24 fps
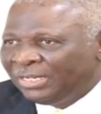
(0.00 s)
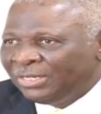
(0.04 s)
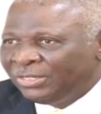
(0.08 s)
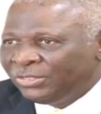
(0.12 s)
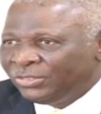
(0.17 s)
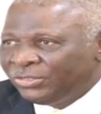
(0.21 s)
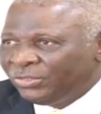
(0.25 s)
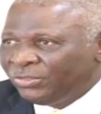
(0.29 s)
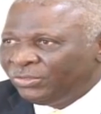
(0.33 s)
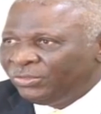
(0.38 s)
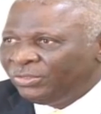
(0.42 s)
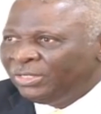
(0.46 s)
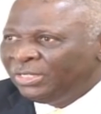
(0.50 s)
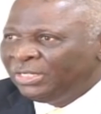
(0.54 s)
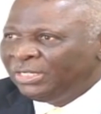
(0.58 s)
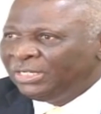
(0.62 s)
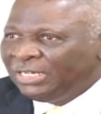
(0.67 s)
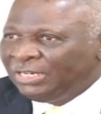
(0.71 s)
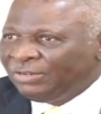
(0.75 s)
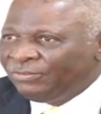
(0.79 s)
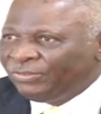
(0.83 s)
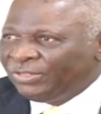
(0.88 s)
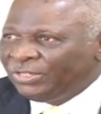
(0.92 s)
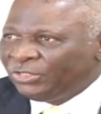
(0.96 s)
So
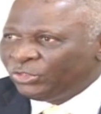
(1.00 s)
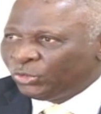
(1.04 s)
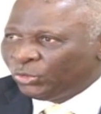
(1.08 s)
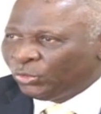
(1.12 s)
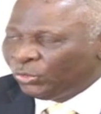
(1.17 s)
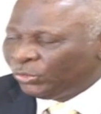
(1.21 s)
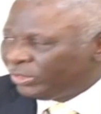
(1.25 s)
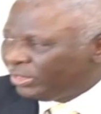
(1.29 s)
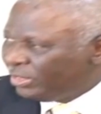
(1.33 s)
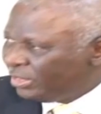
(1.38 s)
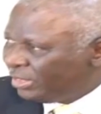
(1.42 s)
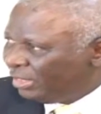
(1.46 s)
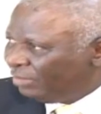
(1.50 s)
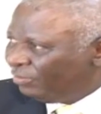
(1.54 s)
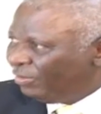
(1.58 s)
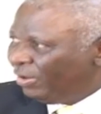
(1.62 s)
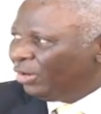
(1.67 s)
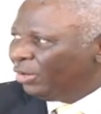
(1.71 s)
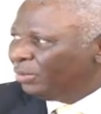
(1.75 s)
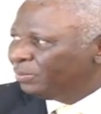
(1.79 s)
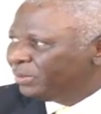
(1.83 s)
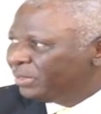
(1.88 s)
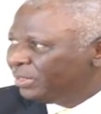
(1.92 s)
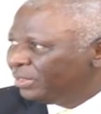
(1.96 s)
if this route is
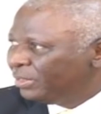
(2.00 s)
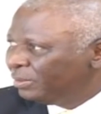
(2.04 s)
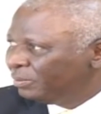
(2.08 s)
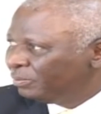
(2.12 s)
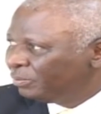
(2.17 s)
developed,